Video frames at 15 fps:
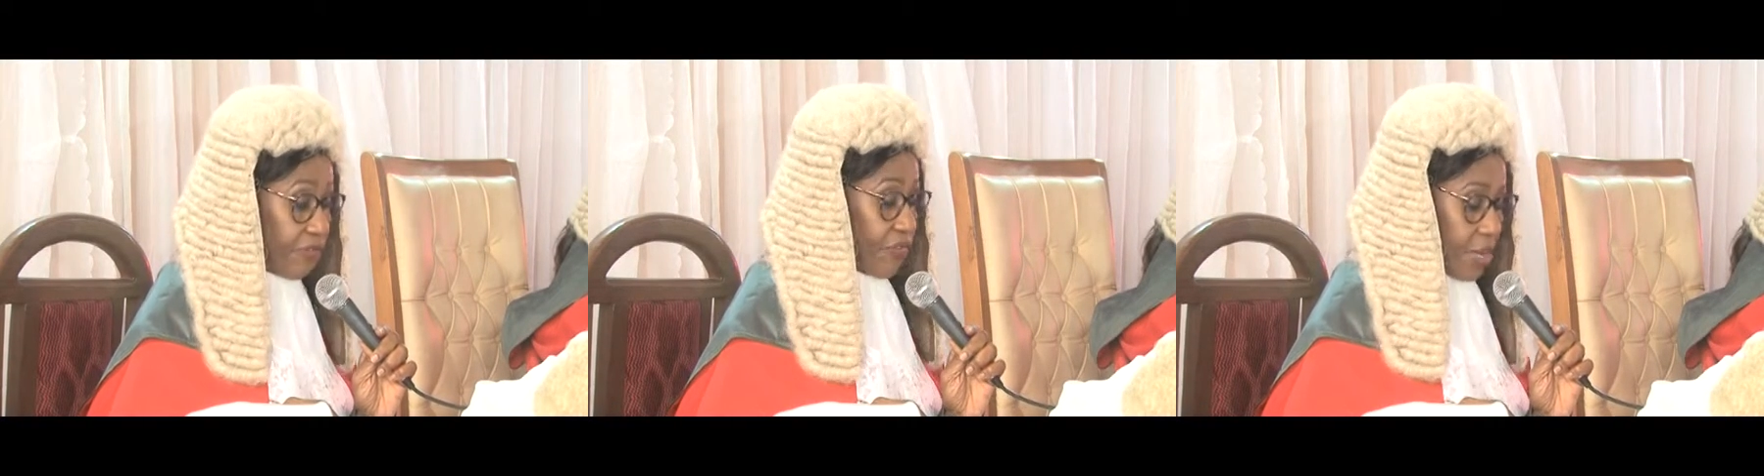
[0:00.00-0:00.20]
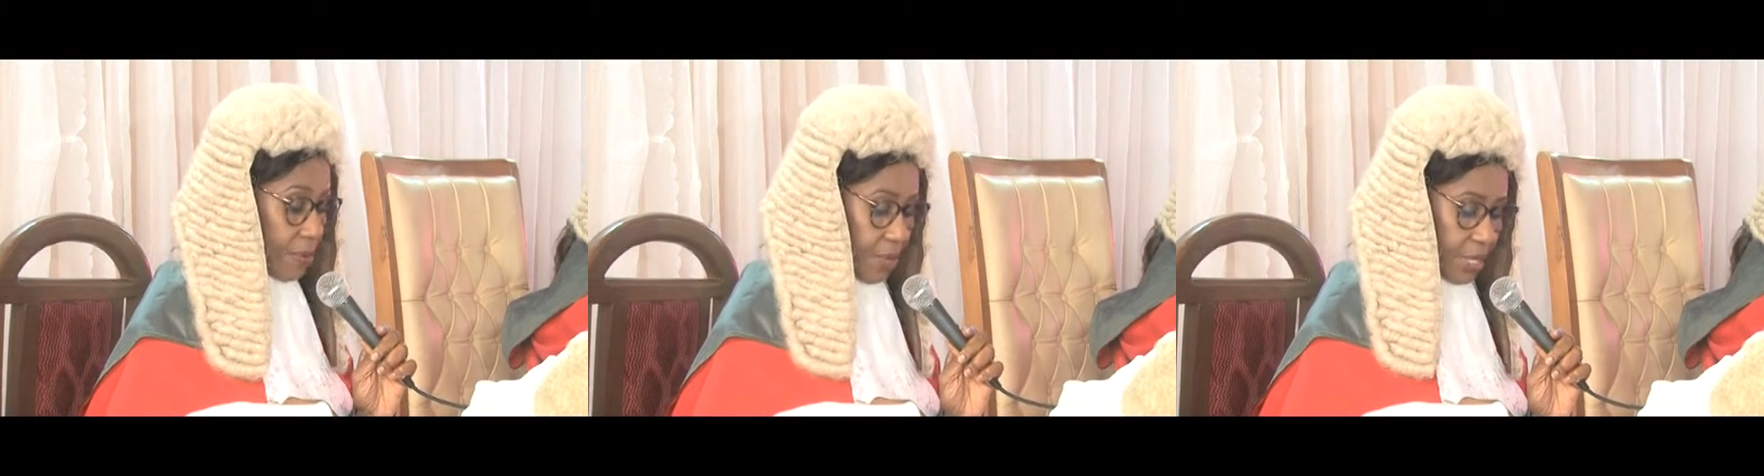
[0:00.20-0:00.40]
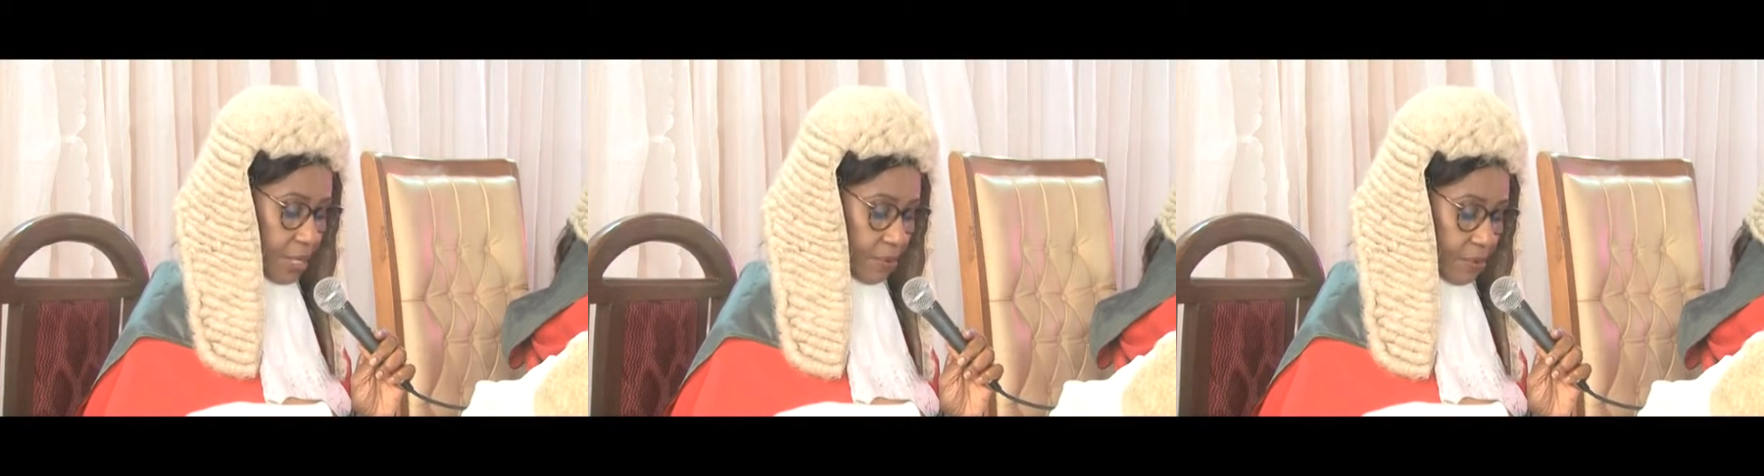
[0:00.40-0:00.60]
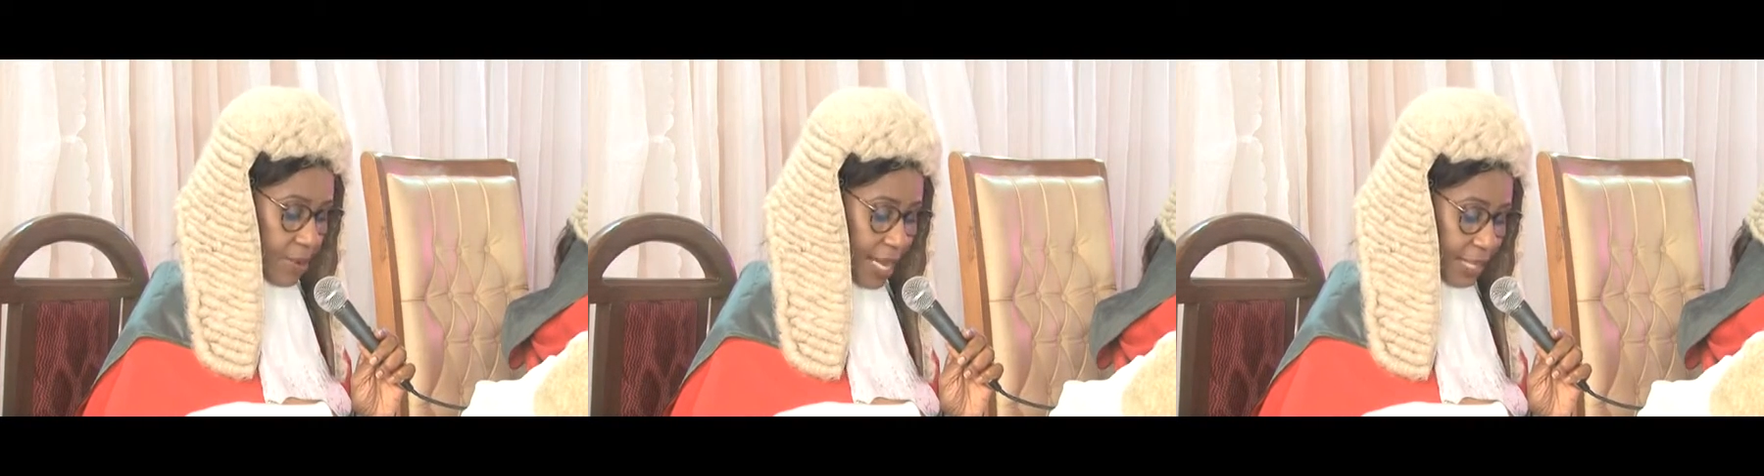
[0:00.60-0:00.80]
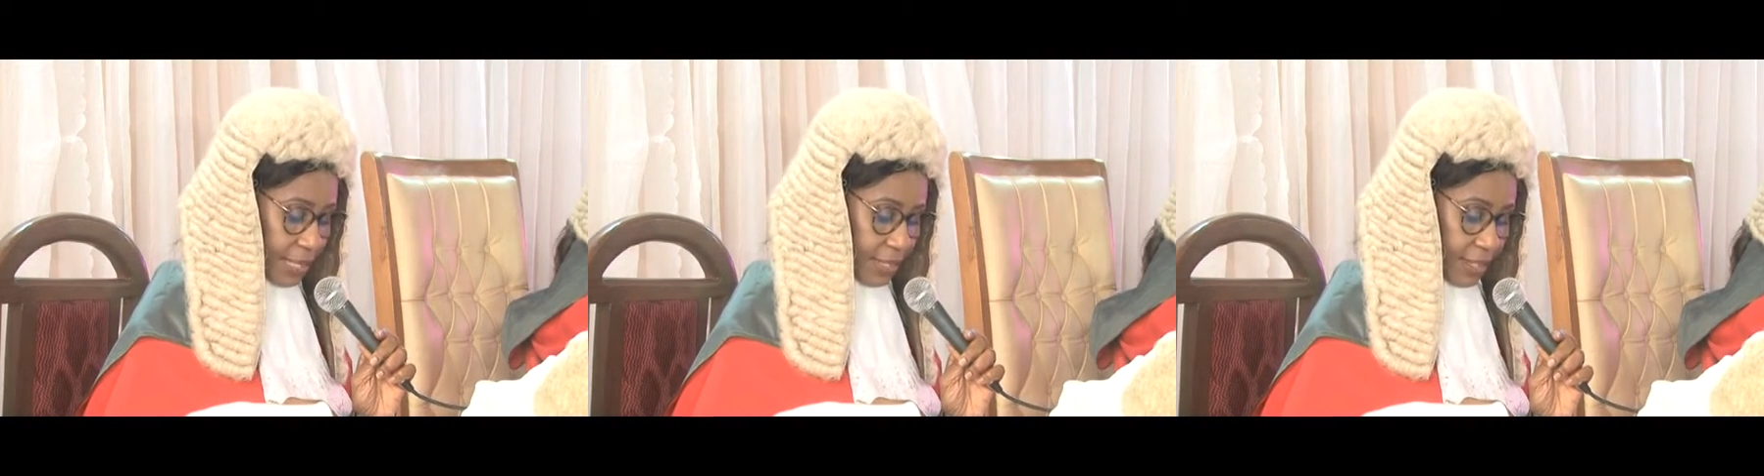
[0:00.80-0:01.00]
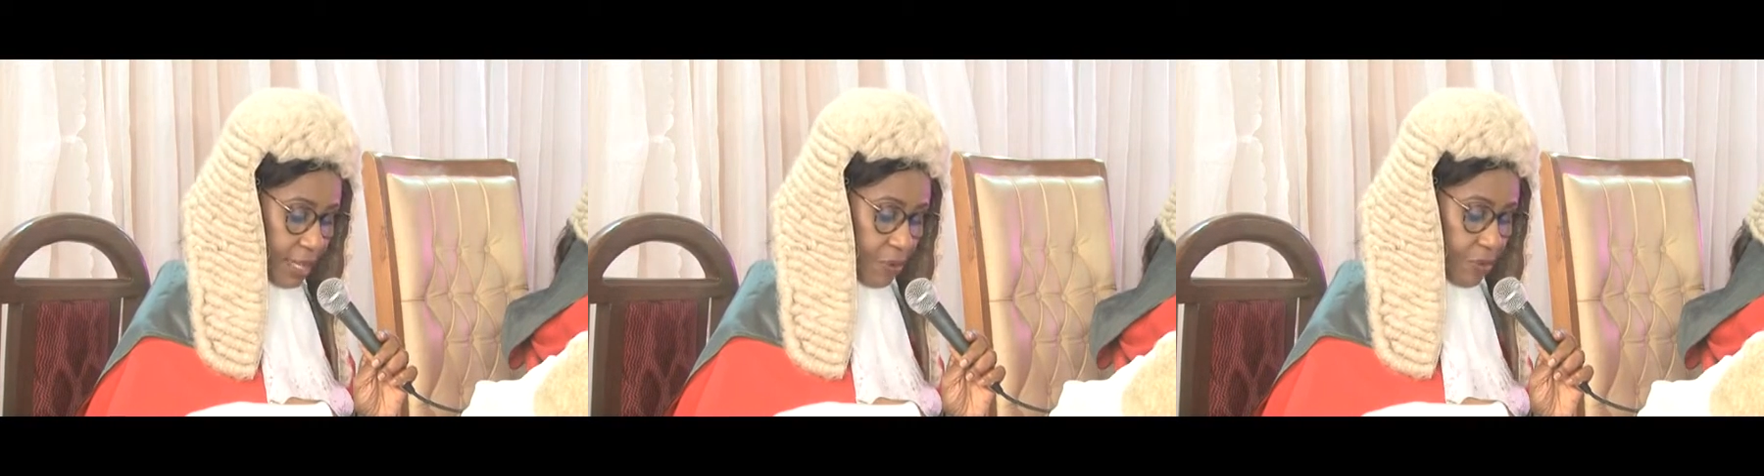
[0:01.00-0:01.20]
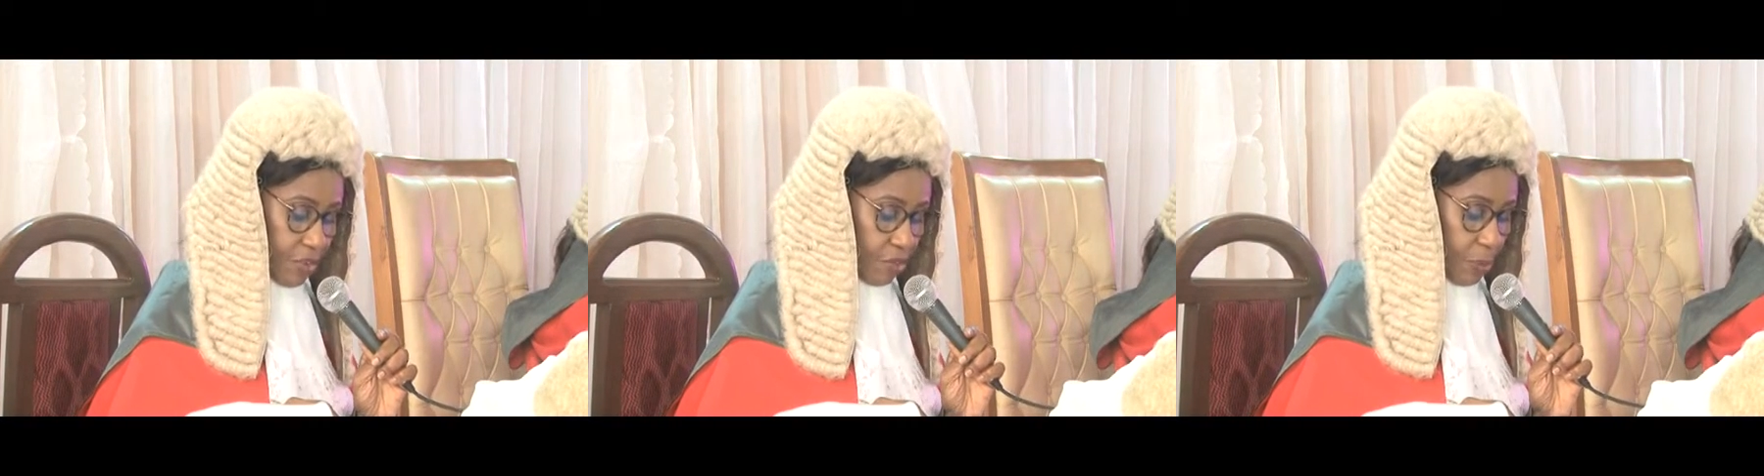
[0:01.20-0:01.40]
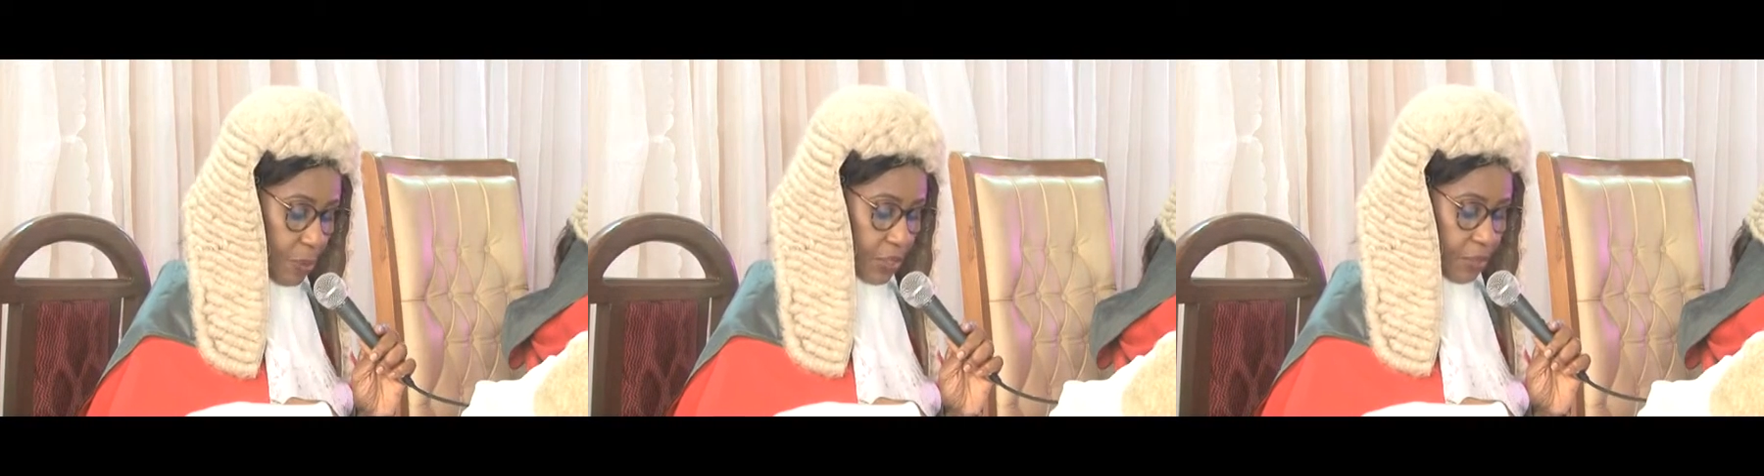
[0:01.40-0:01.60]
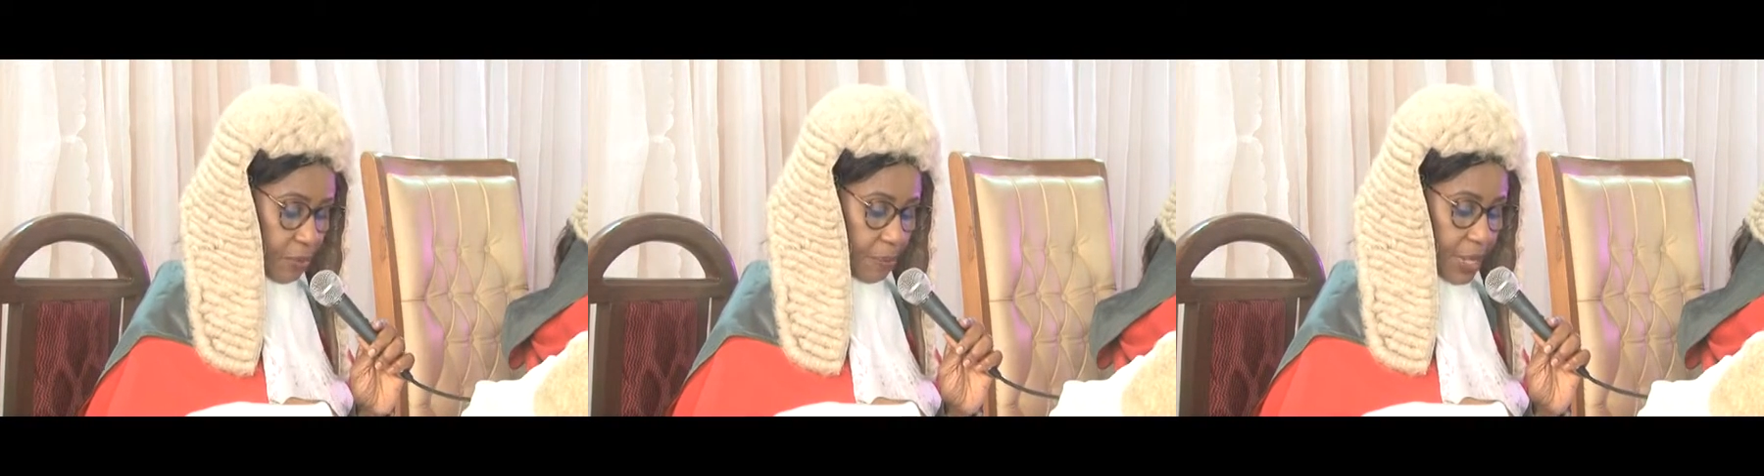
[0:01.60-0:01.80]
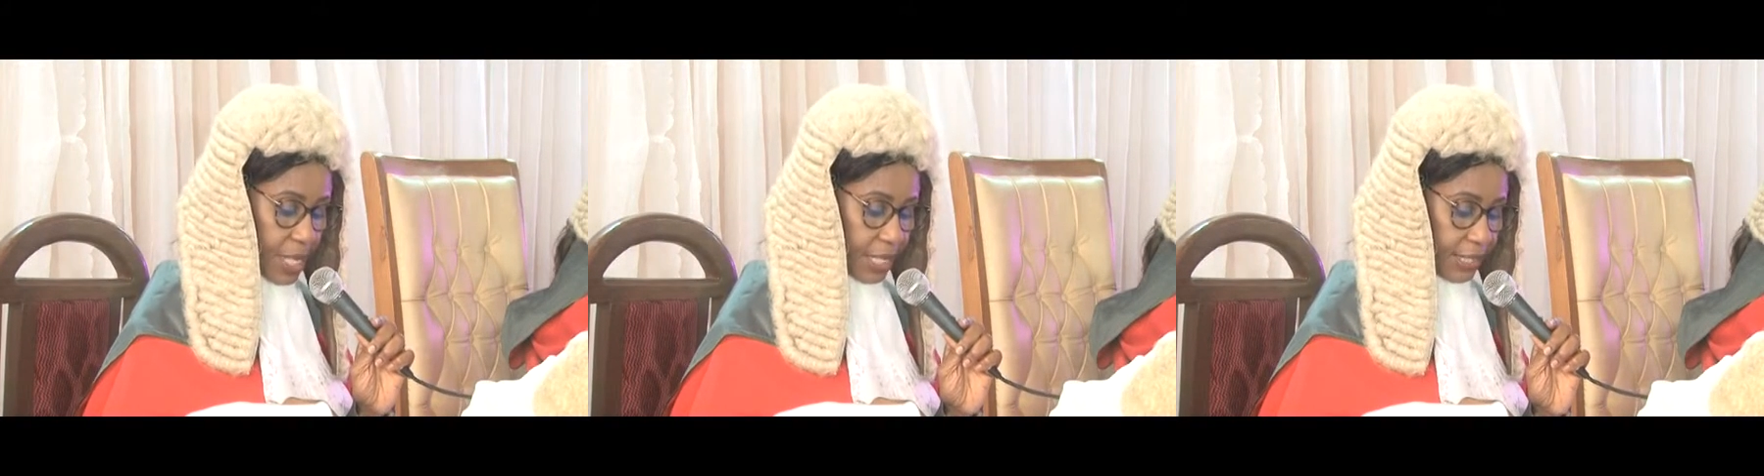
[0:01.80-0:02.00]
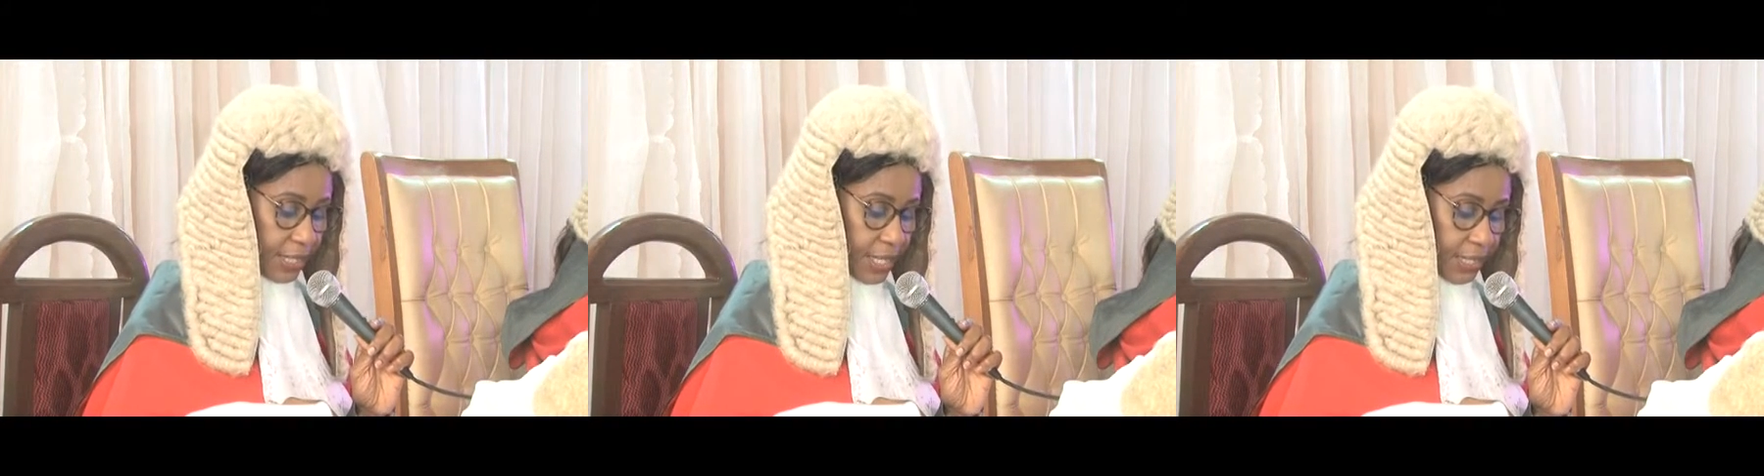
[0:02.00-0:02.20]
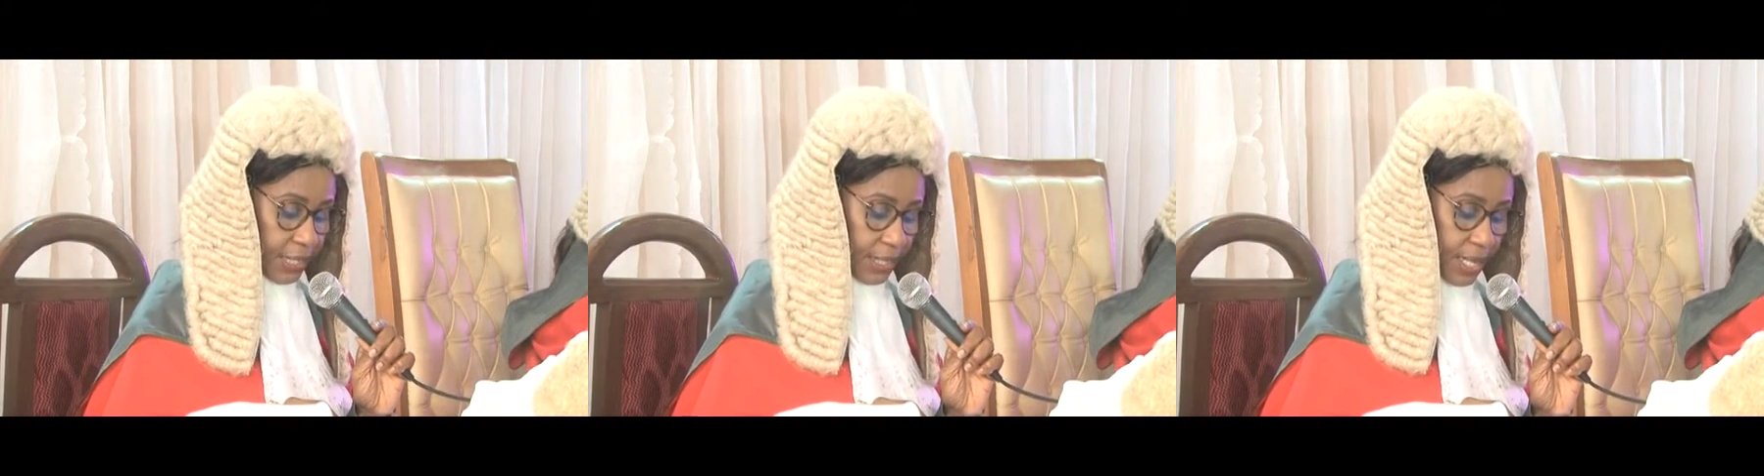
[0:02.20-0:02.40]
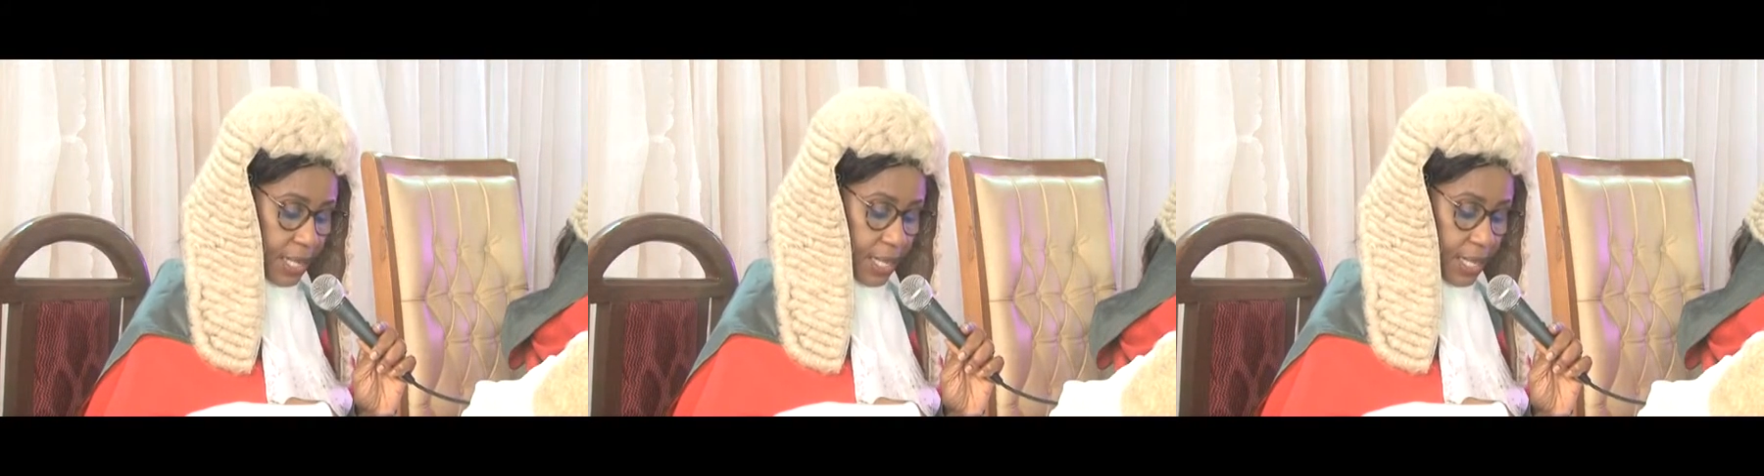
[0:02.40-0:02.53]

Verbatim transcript: framing the rights and responsibilities